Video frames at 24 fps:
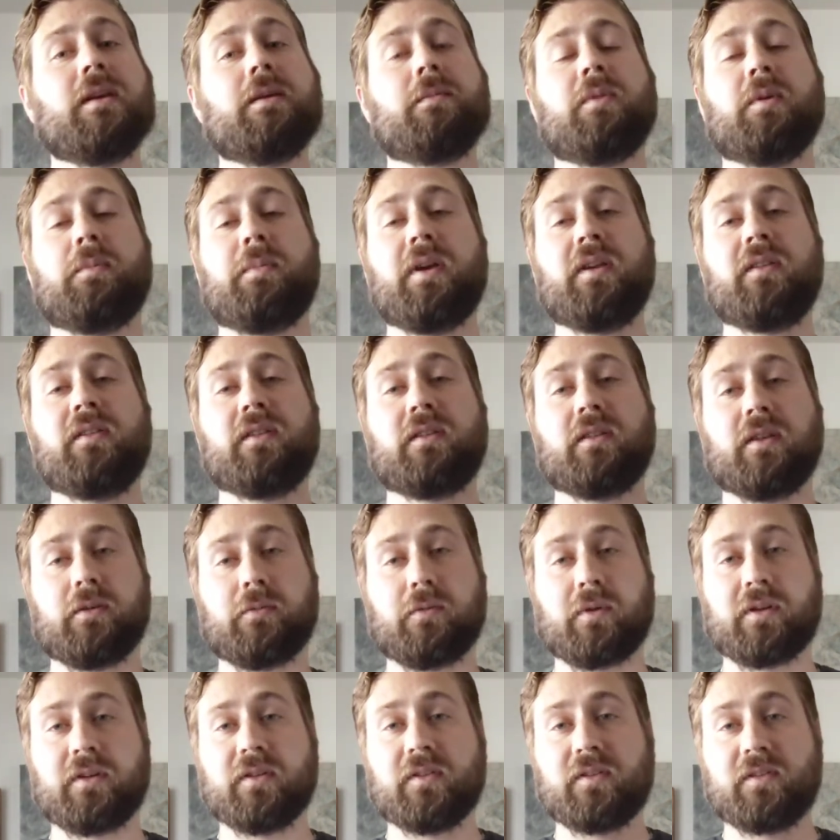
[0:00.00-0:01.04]
But basically
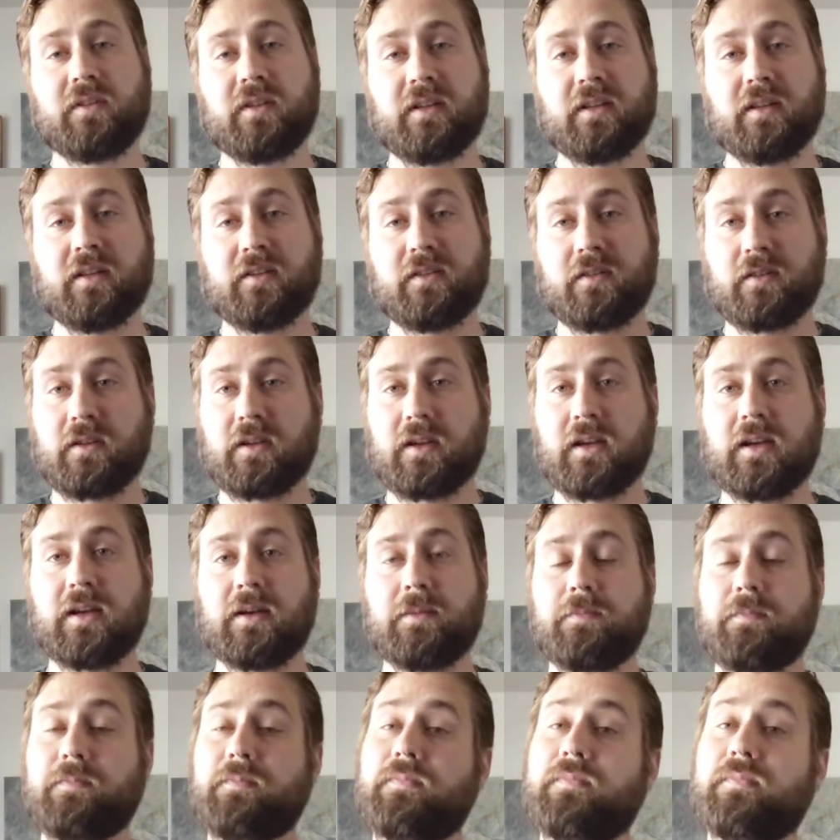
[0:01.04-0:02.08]
what you'll see is,
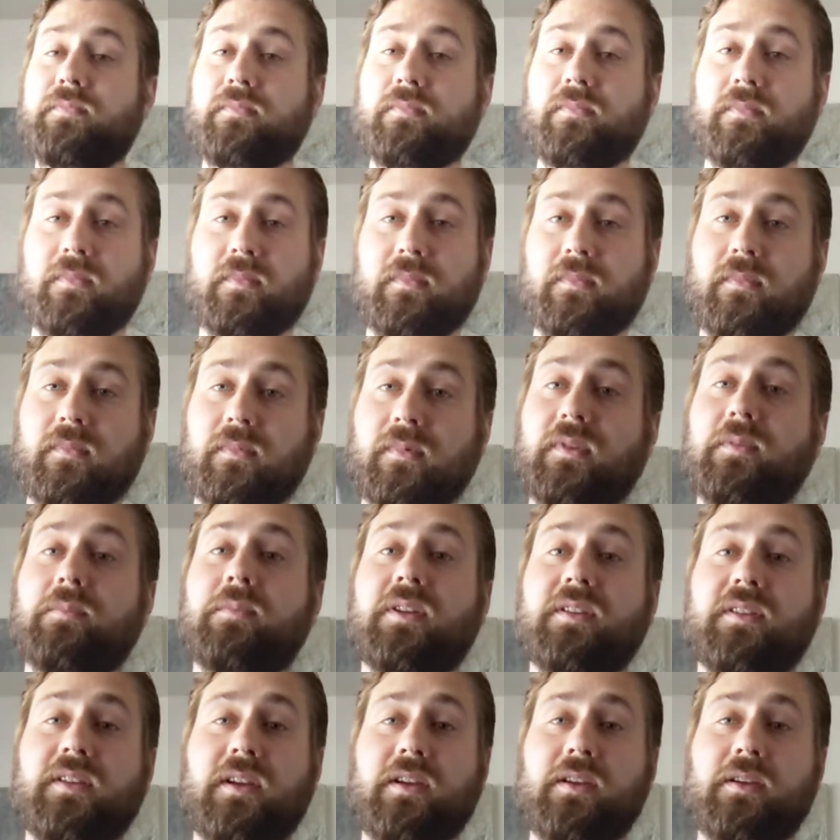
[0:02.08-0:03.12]
I'm
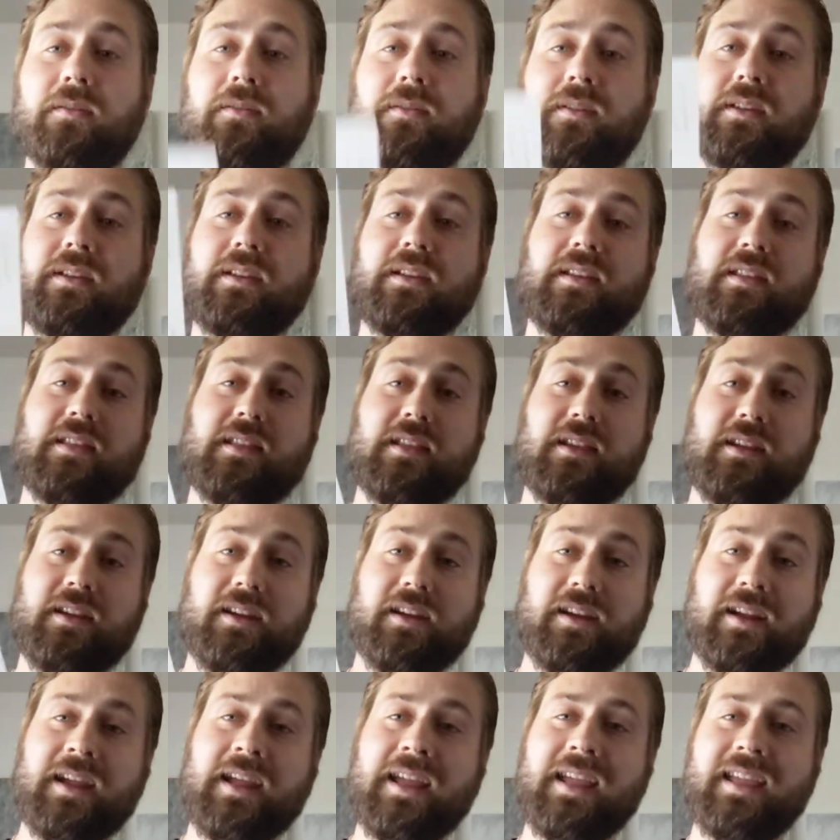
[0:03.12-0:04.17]
going to tell you,
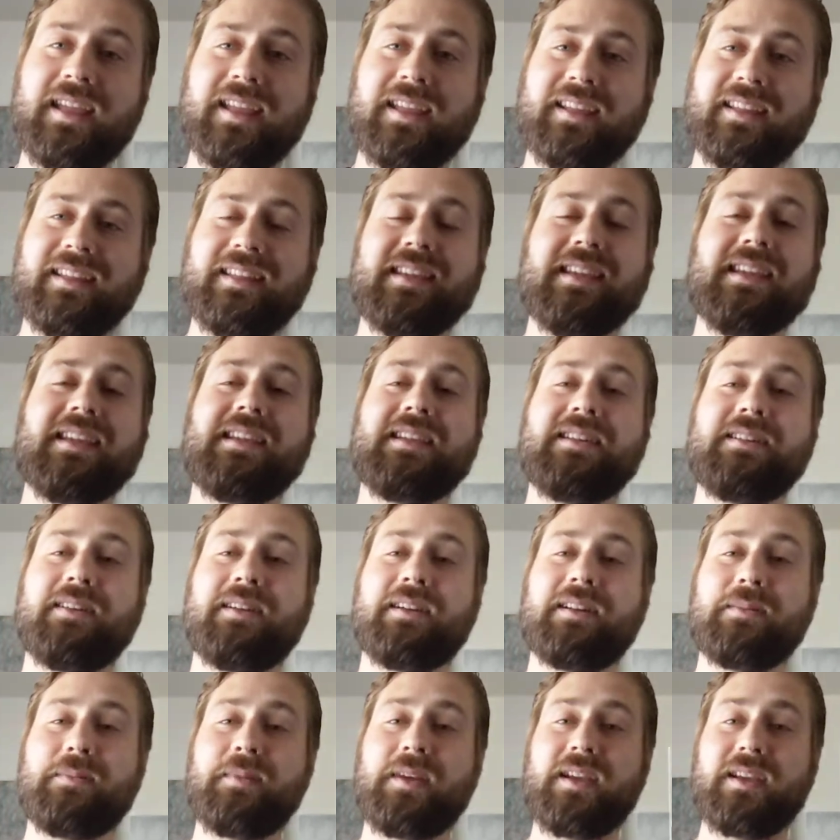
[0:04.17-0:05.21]
you're
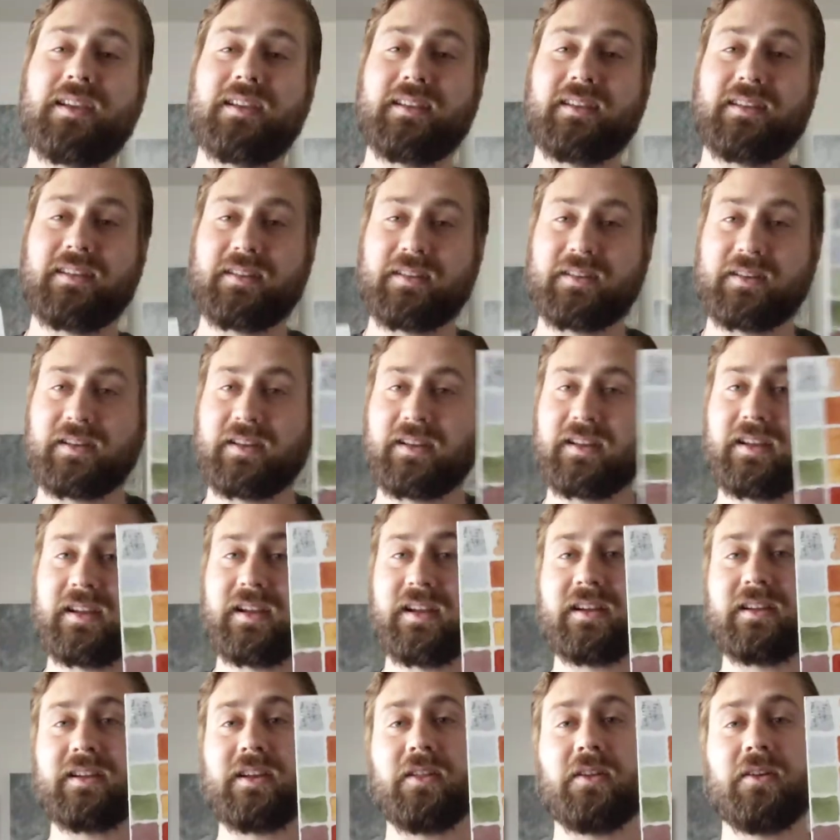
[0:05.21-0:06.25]
going to make
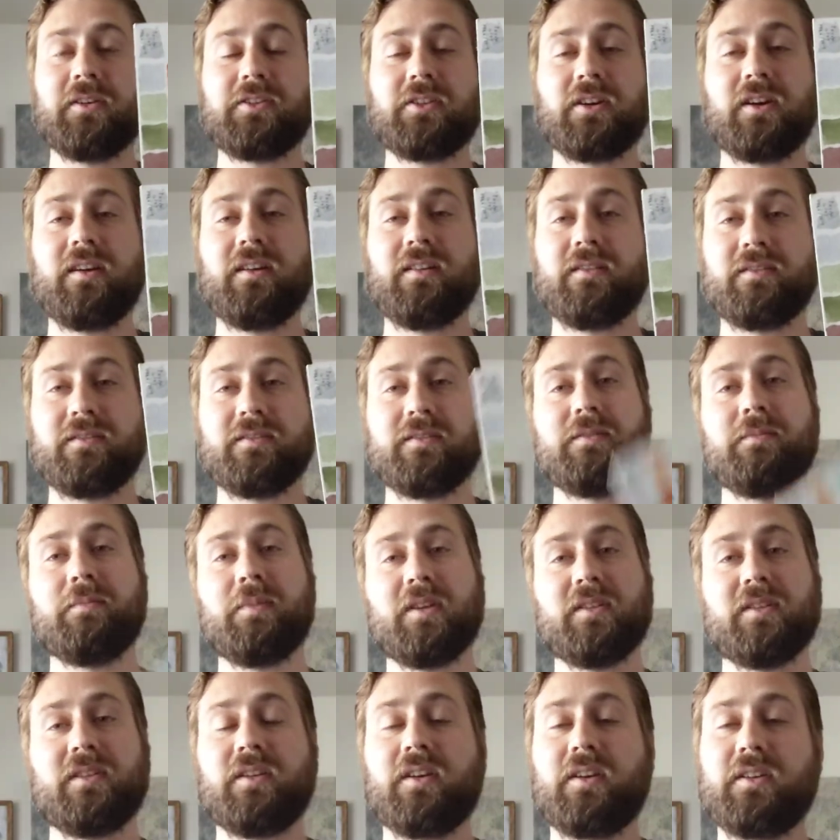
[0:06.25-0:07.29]
a color chart. You're
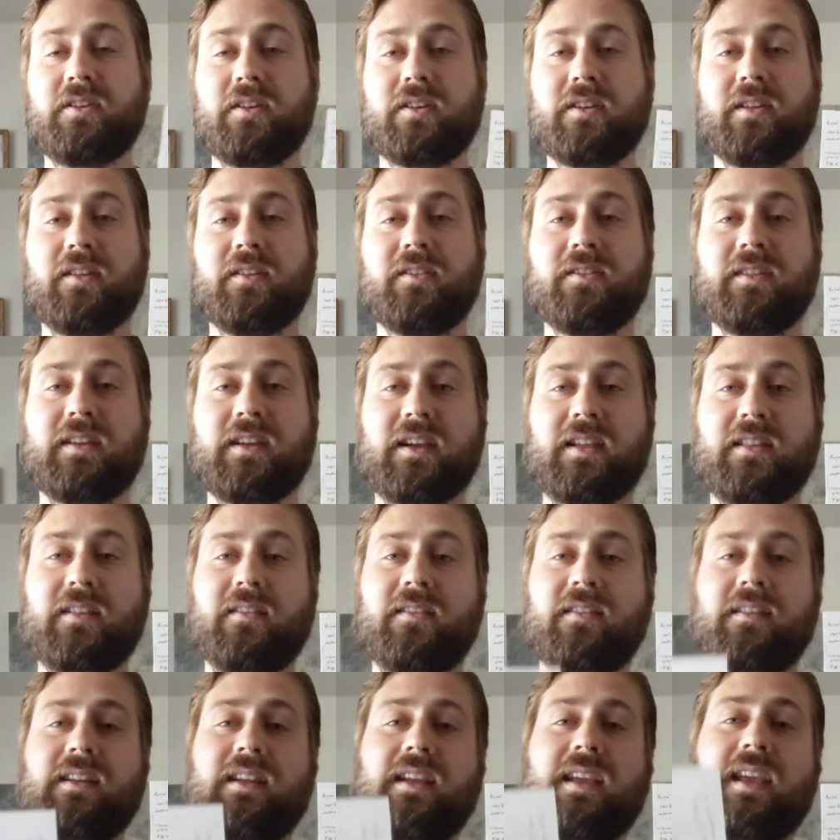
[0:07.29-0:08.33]
mixing all your colors
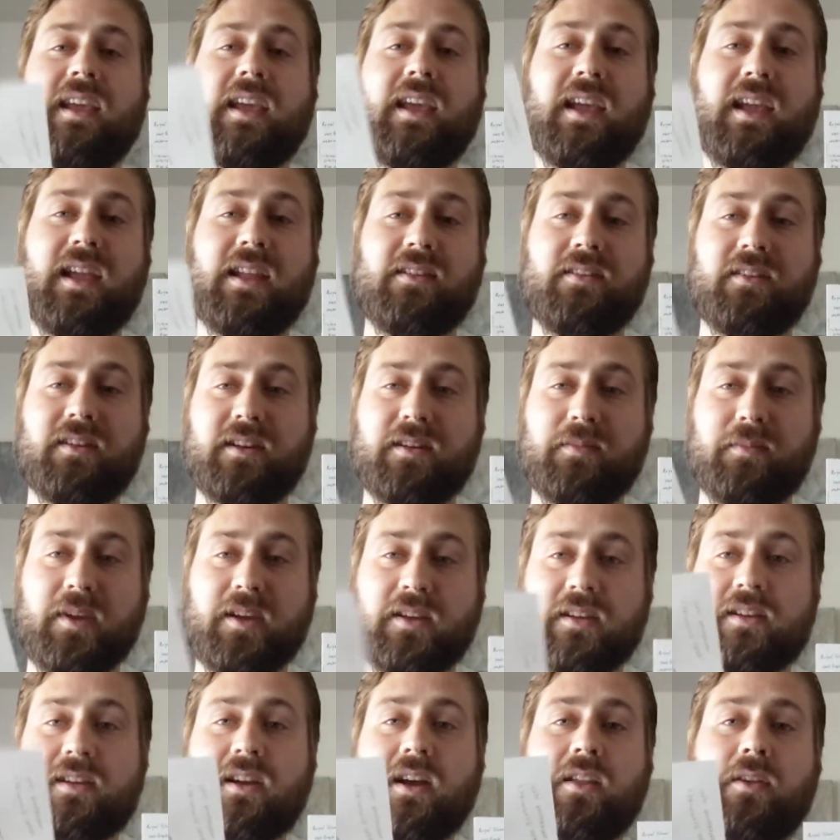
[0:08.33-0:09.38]
together, and you're going to
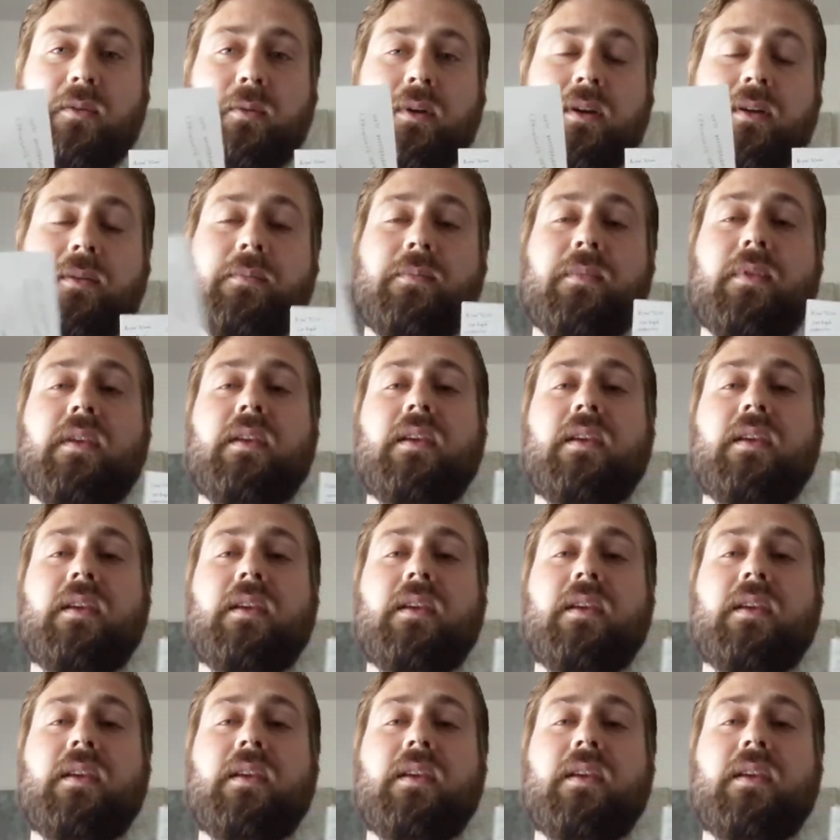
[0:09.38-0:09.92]
make a color wheel.